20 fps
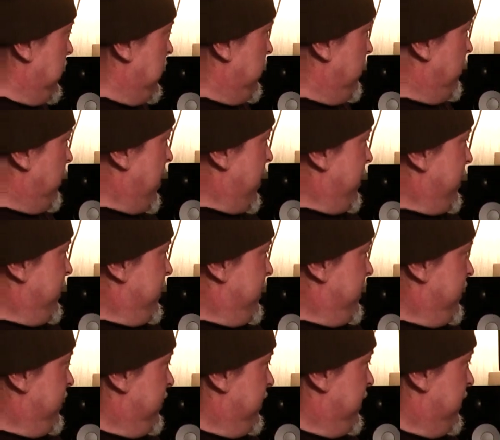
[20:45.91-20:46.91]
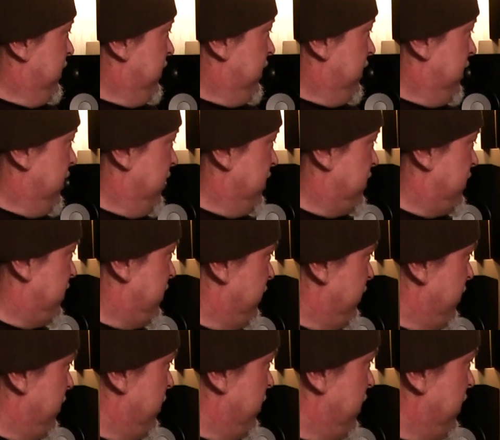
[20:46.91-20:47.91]
Right? And it's
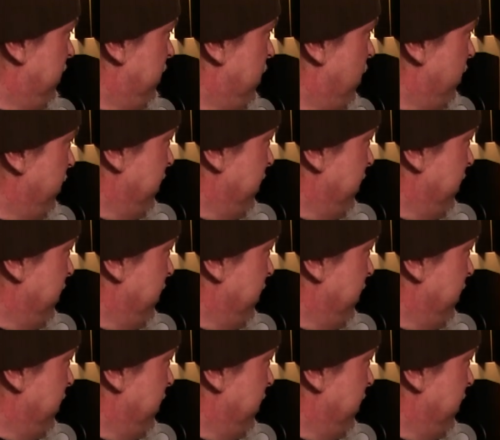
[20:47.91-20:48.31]
loading